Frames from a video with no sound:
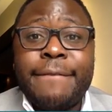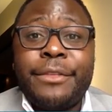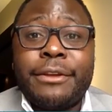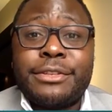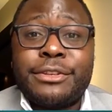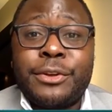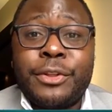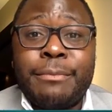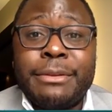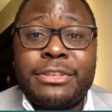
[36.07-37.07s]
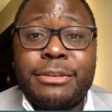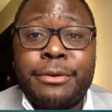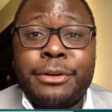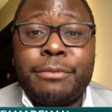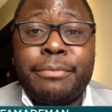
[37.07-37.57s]
They also know they missed the
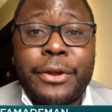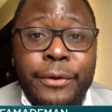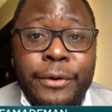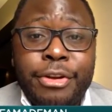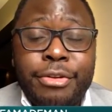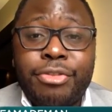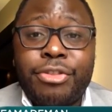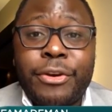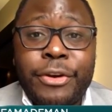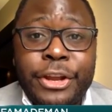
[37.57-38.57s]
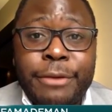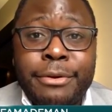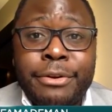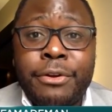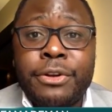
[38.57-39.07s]
boat to Bitcoin, to Ethereum,
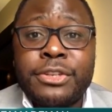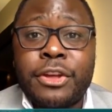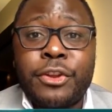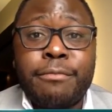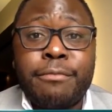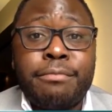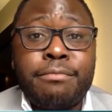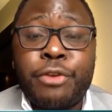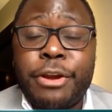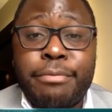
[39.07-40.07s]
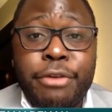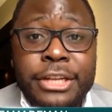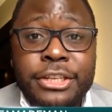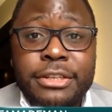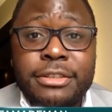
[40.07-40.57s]
all, all these other great
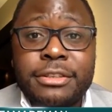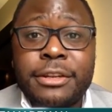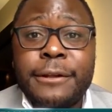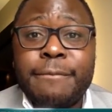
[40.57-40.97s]
projects.